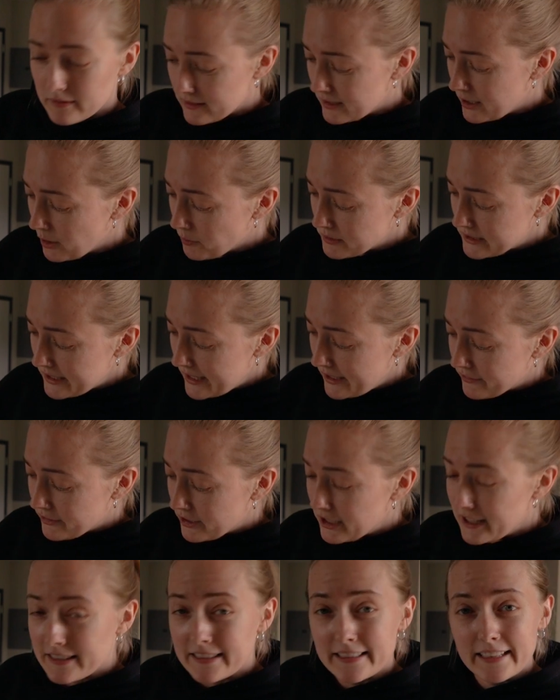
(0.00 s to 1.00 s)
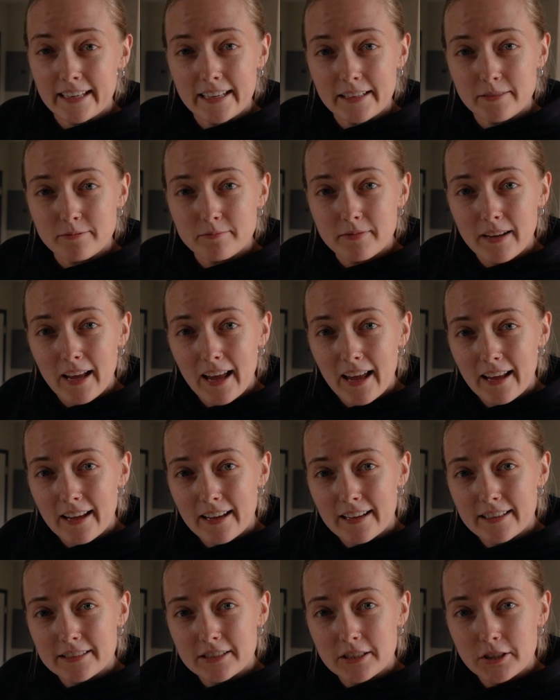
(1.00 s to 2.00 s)
No one's ever gonna see it,
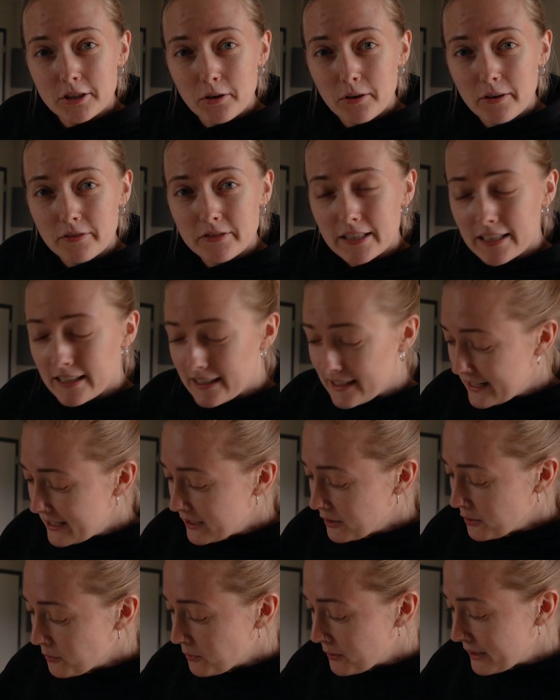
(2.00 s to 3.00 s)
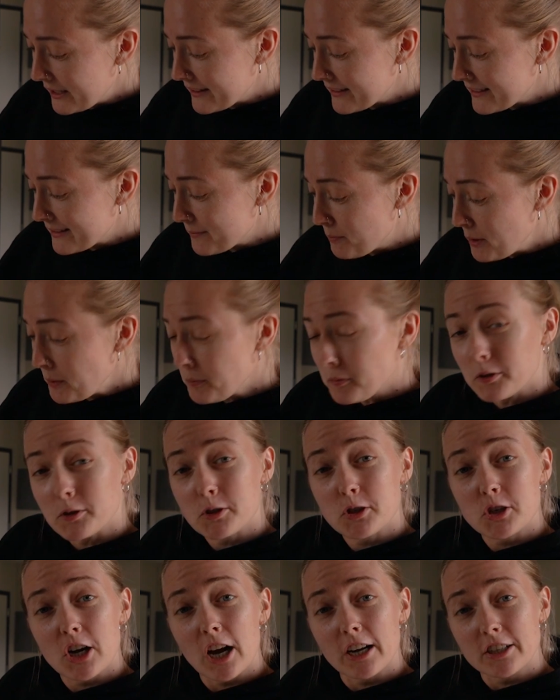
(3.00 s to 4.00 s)
and you don't have to deal with people
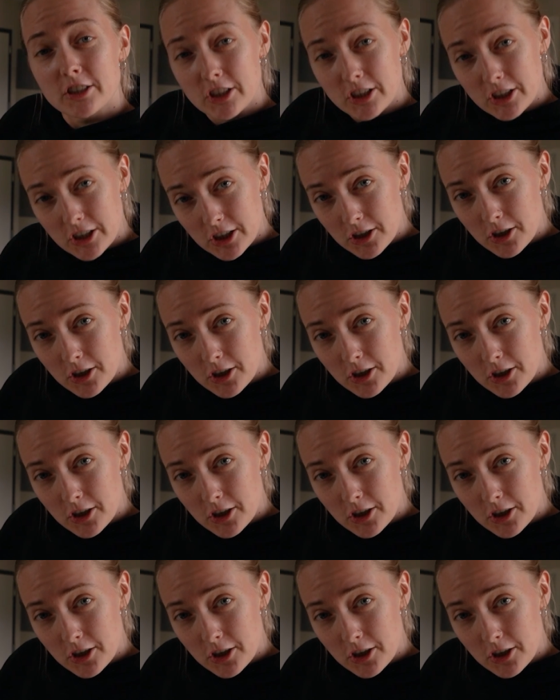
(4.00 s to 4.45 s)
judging your